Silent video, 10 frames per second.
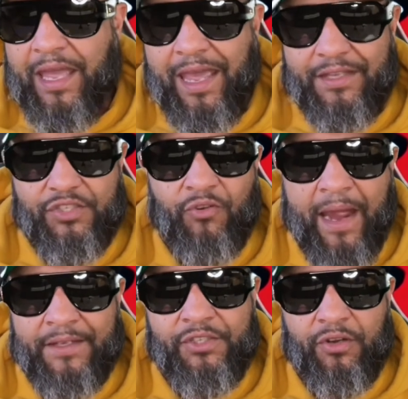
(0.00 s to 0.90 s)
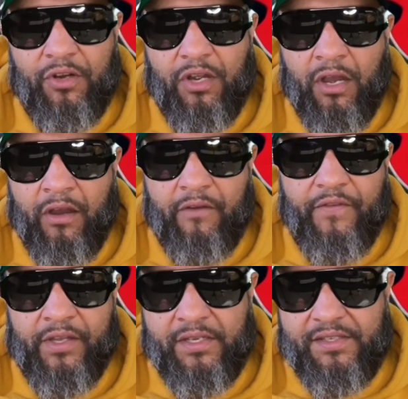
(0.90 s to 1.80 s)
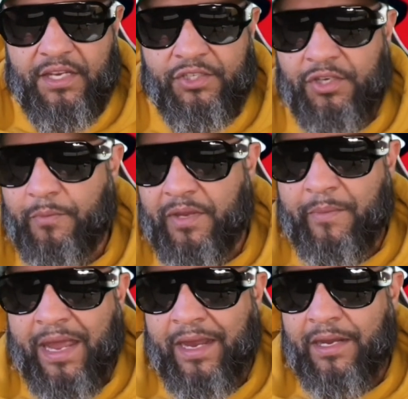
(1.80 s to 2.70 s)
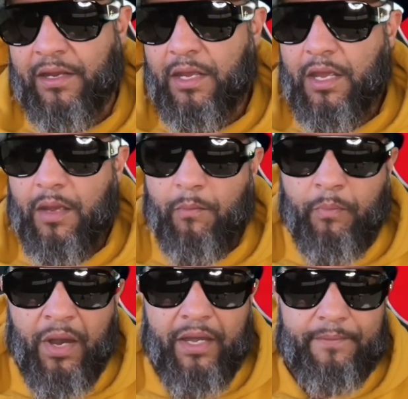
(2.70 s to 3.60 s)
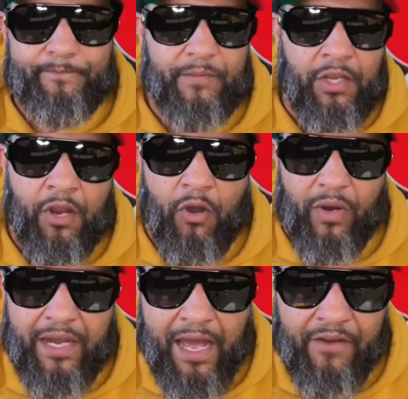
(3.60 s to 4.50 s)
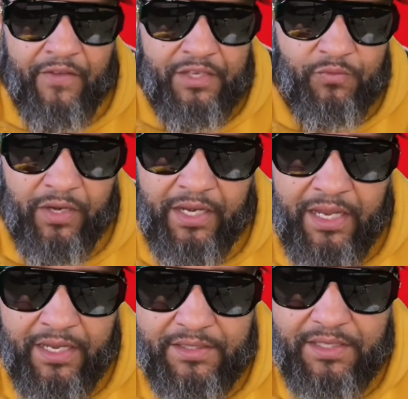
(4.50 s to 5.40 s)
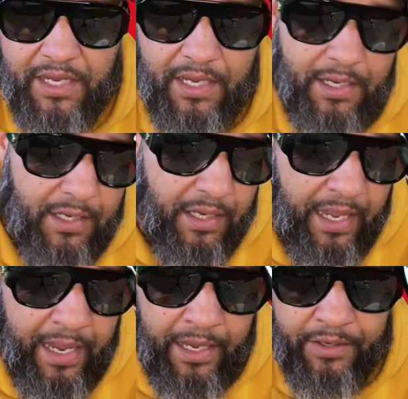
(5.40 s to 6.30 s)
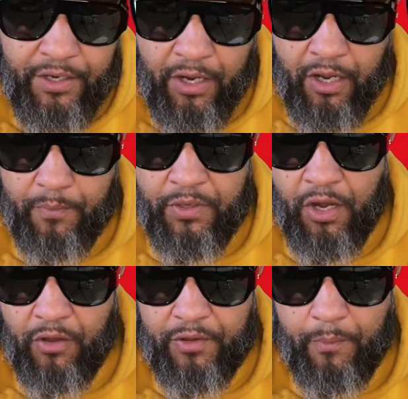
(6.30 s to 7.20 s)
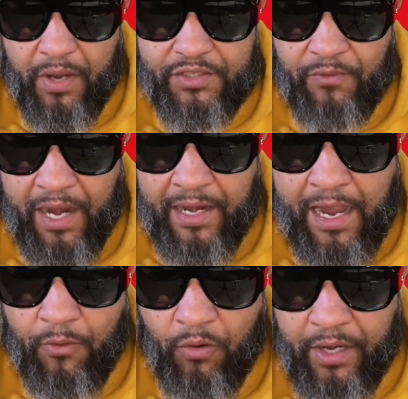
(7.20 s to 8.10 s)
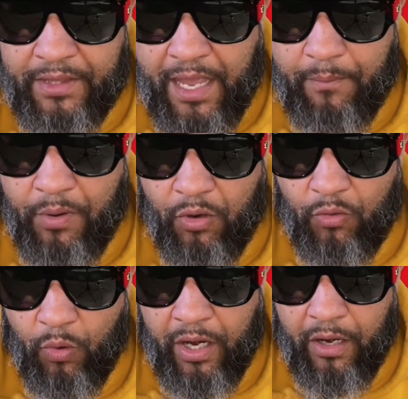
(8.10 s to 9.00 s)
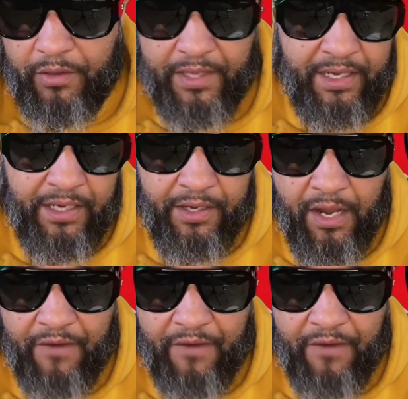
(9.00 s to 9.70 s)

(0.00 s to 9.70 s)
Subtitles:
head scratcher of a decision to be made, but it kind of is what it is. And the Bucs right now are in that boat where they need an